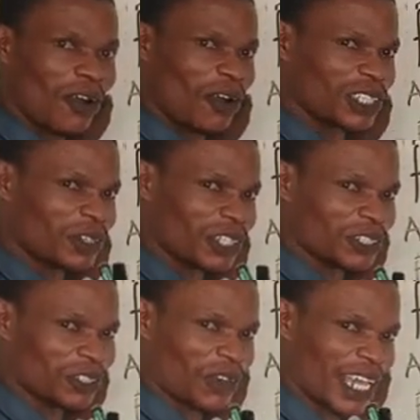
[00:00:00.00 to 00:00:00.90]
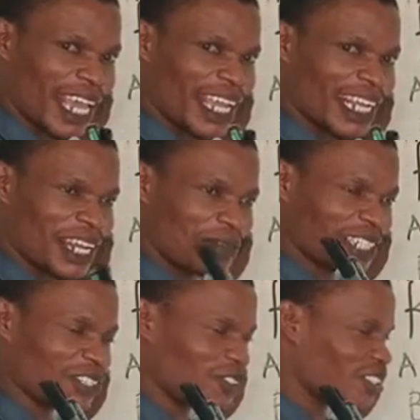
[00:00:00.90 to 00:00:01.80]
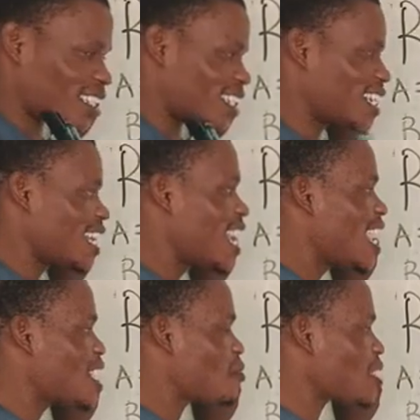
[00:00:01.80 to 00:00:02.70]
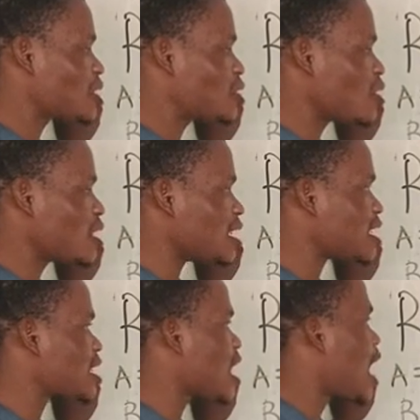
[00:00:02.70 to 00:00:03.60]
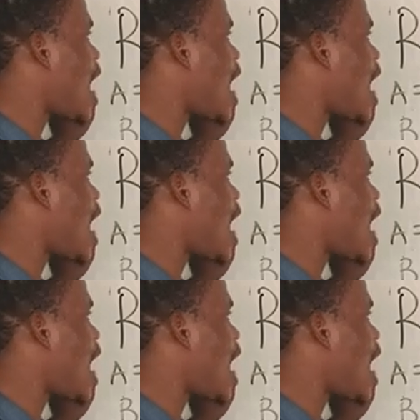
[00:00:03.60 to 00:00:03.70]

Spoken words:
what's the question? Okay, let me read juicy. The question is,